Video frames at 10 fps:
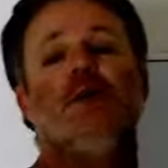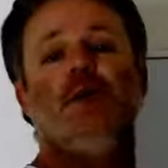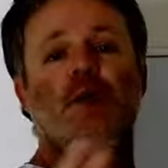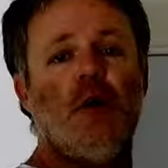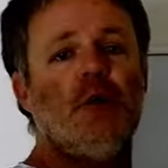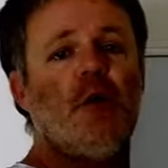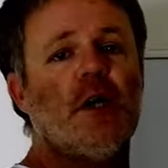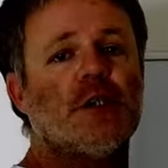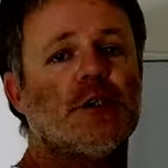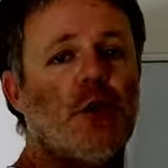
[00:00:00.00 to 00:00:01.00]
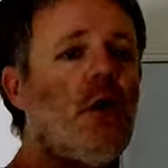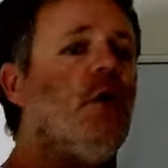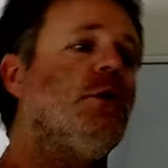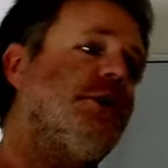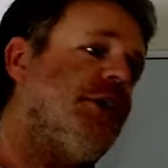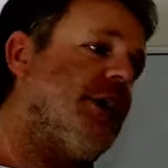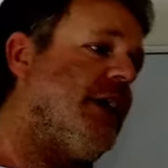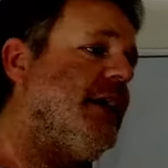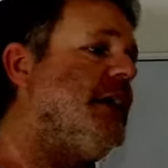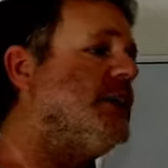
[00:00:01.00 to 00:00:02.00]
if you don't know how to troll, you're
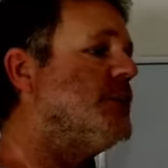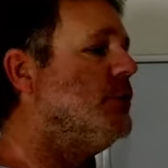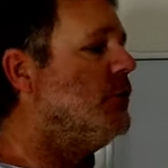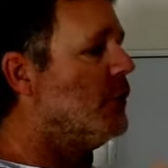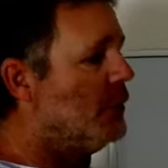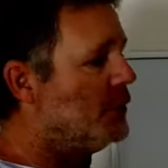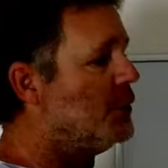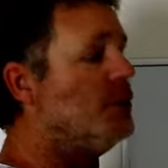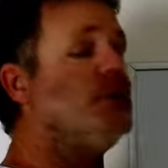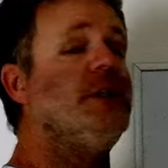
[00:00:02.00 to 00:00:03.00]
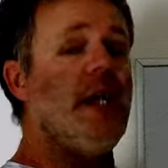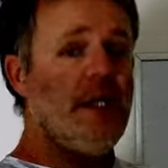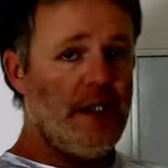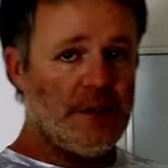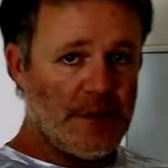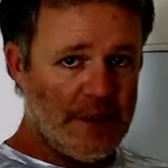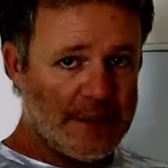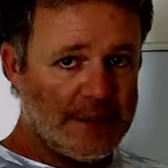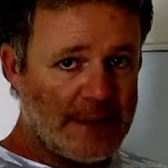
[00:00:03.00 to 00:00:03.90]
gonna need to learn to get into this